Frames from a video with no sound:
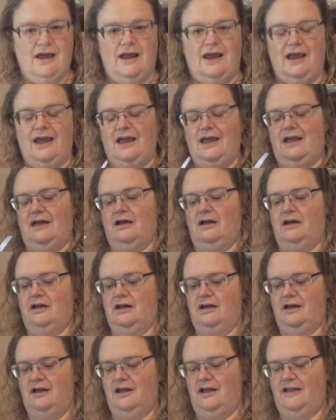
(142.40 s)
a
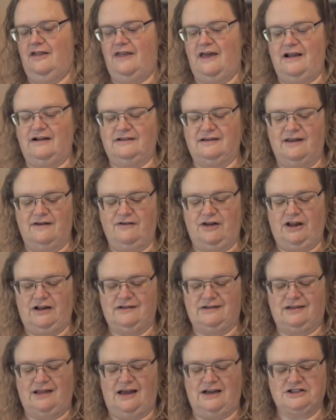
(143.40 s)
Thanksgiving
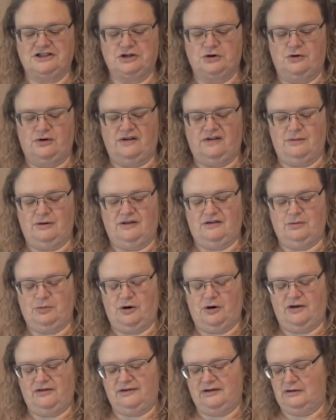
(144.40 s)
/ Christmas
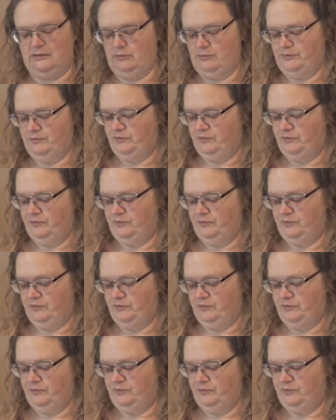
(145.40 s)
present.